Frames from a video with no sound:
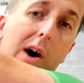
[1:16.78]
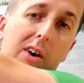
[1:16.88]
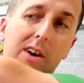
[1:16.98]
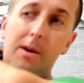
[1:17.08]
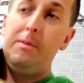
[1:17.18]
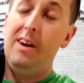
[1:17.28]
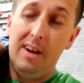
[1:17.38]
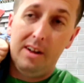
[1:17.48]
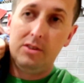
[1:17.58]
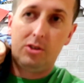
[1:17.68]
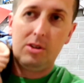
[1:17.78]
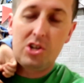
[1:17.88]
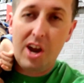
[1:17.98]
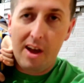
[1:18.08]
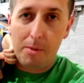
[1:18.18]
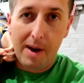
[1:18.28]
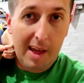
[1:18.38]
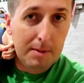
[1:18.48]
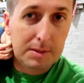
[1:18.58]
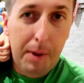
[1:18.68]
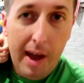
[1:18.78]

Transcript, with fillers: Welcome to the channel. My name is